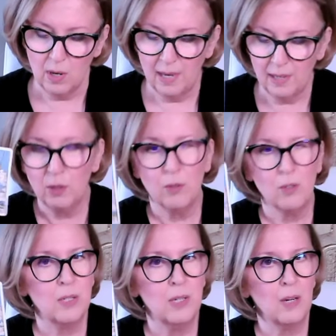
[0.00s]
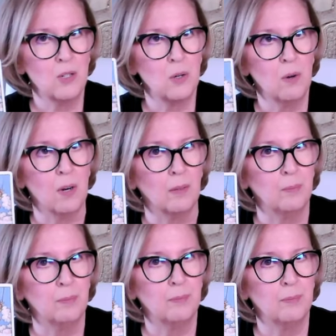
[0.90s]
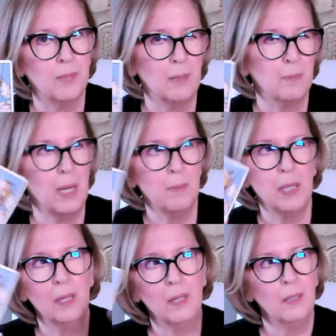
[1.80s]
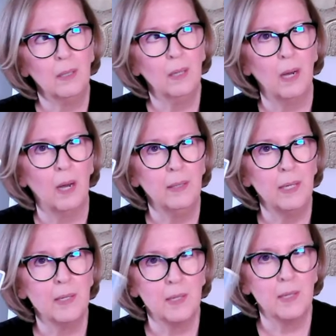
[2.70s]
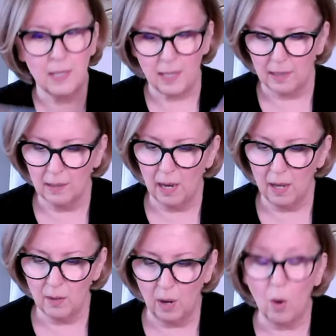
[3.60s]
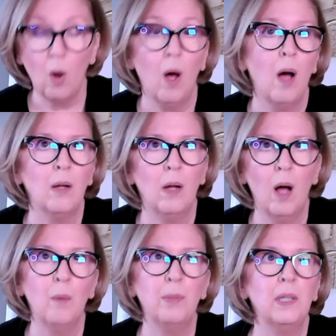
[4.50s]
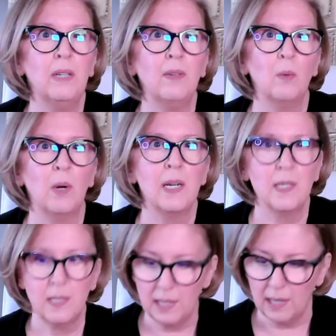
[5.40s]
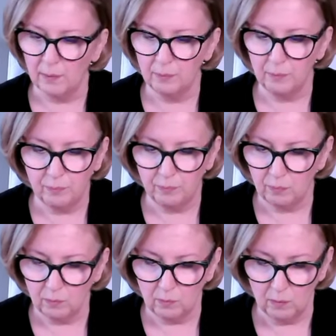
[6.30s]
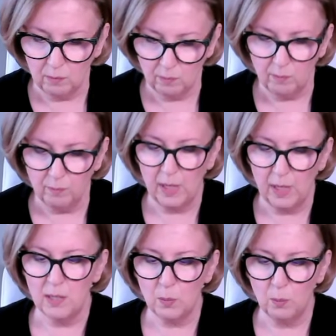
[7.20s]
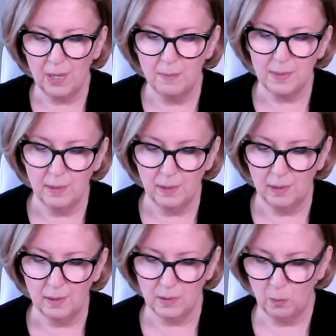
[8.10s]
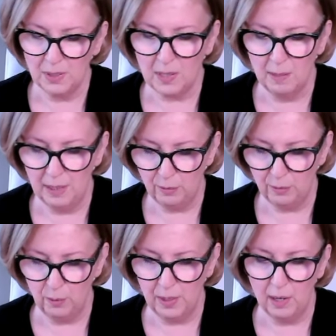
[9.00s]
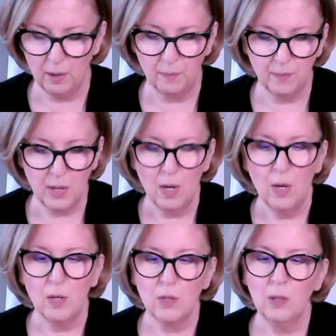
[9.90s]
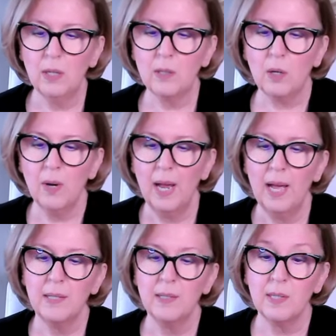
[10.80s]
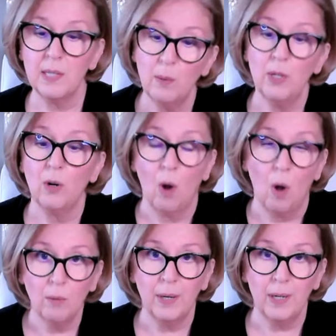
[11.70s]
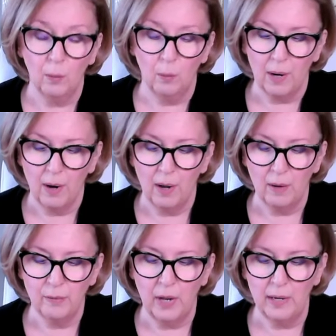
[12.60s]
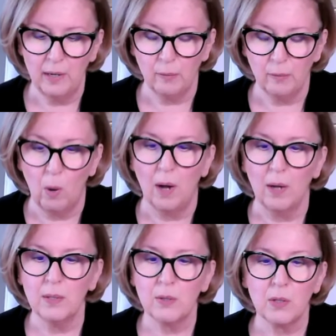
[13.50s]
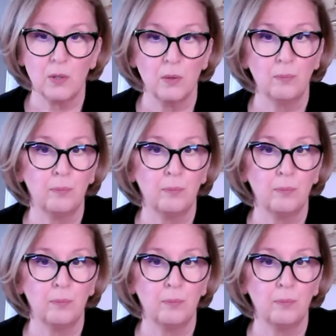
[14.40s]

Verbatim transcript: And you're just not sure. Like maybe, yeah, I need to see it. I'll, uh, I'll, I'll believe it when I see it. Is what I'm is what's coming through here. So let's go ahead and see what you're already aware of. Knight of Wands.